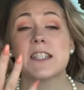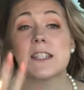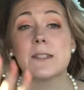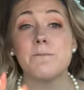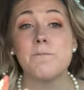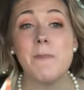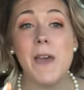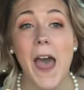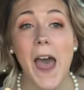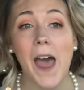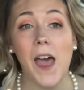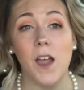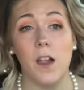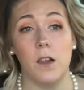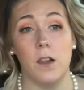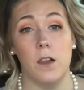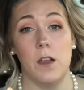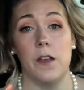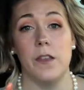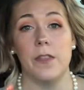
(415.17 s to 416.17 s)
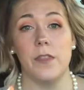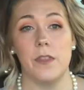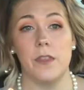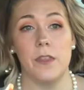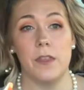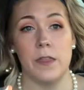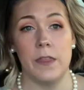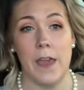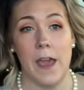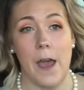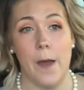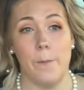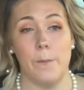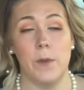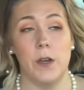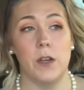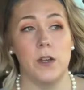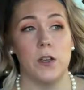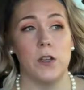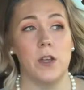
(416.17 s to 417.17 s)
smell
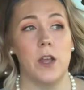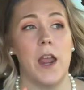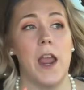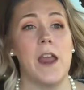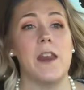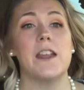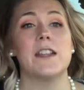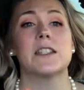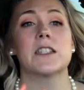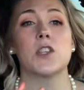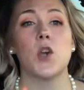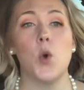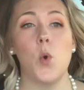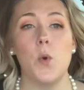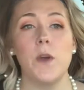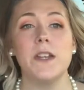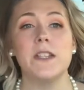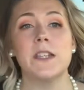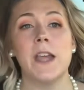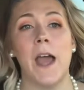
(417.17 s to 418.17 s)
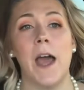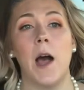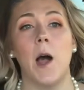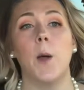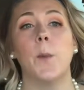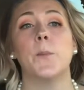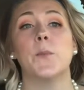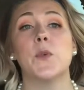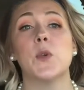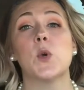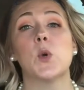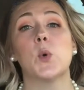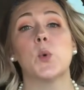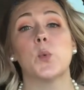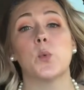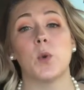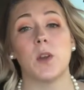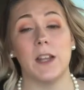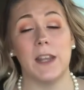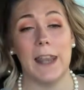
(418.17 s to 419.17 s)
them. And it's going to help you
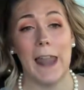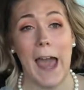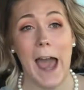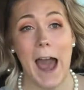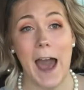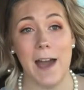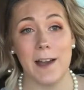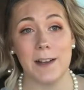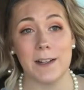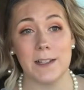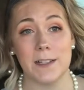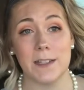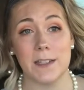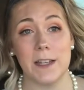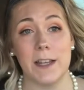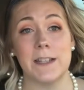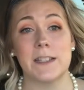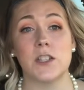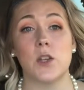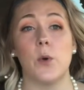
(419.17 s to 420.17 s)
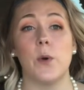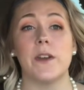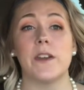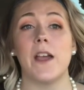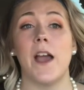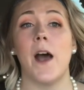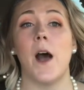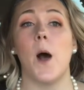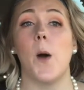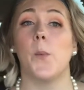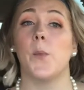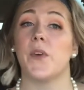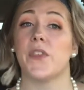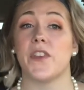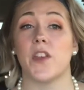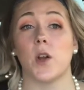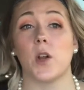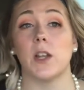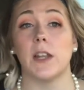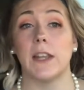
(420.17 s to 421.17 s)
relax. It's going to help with your